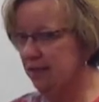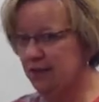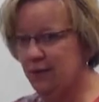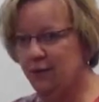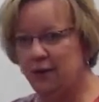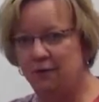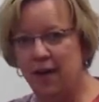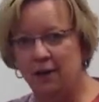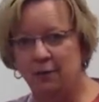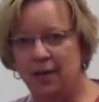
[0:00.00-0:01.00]
these different
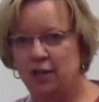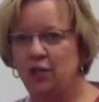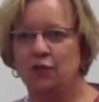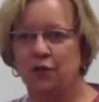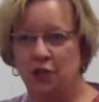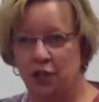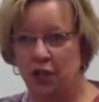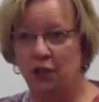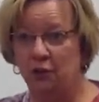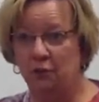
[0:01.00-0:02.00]
evaluations for
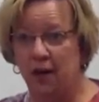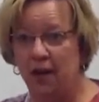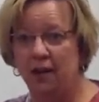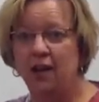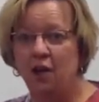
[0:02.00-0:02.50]
children